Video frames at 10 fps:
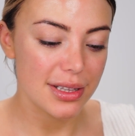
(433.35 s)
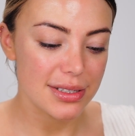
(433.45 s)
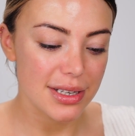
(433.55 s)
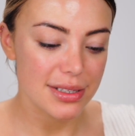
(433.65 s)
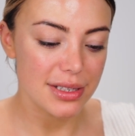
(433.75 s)

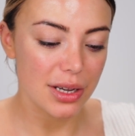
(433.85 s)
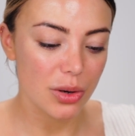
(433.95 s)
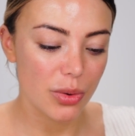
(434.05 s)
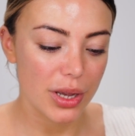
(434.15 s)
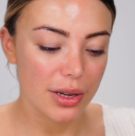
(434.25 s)
This is the
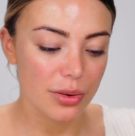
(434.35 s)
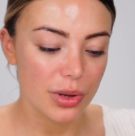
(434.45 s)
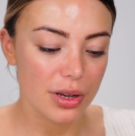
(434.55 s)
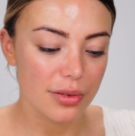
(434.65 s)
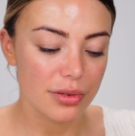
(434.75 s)
Quick
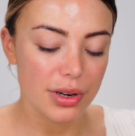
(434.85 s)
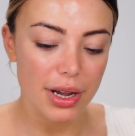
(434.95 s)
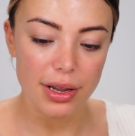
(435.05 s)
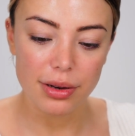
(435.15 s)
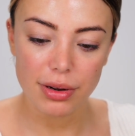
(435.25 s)
Recovery
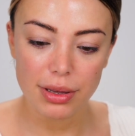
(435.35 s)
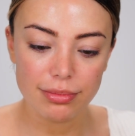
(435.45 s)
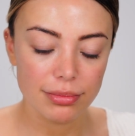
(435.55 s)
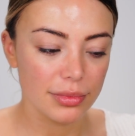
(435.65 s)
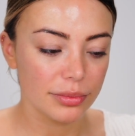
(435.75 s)
Eye Cream.